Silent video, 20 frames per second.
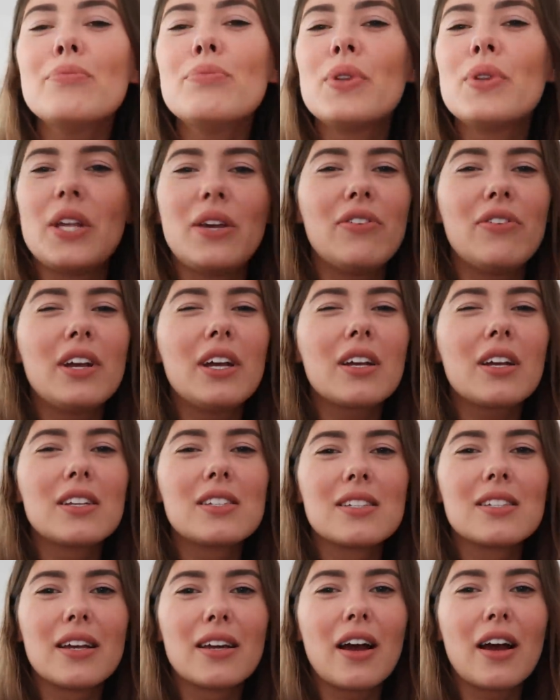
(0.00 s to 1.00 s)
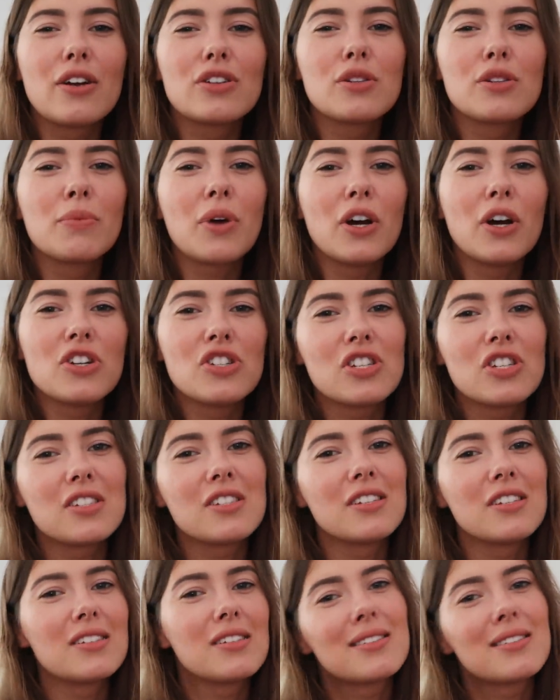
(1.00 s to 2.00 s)
of believe in it because it's like our
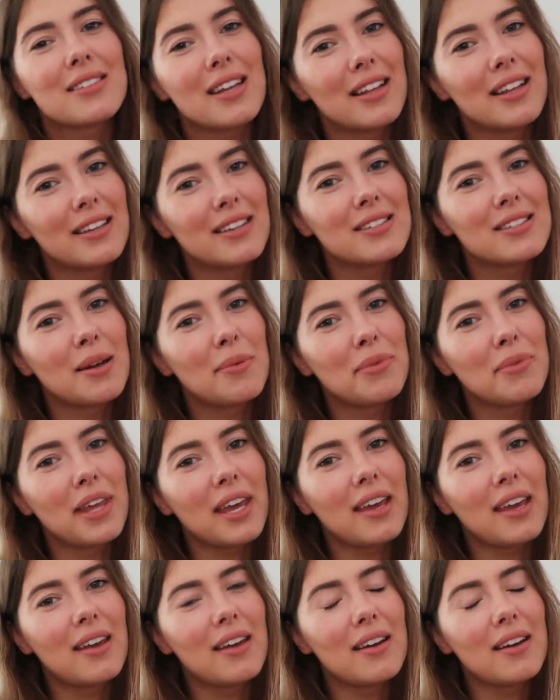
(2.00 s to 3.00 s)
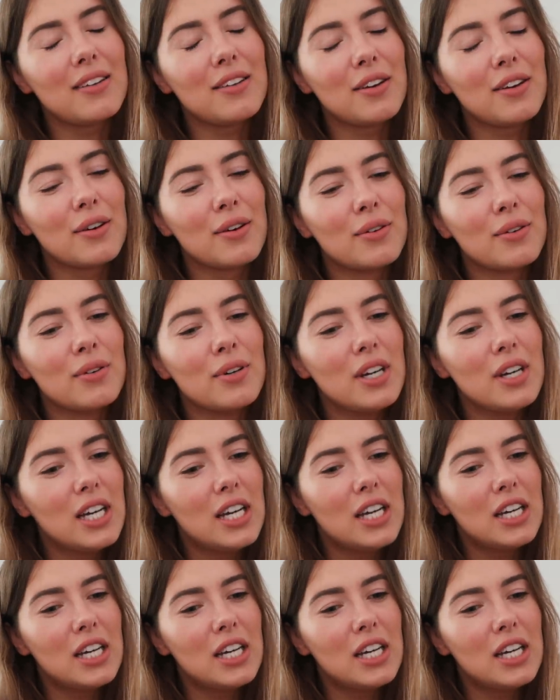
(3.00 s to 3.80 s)
subconsciousness is telling something, you know,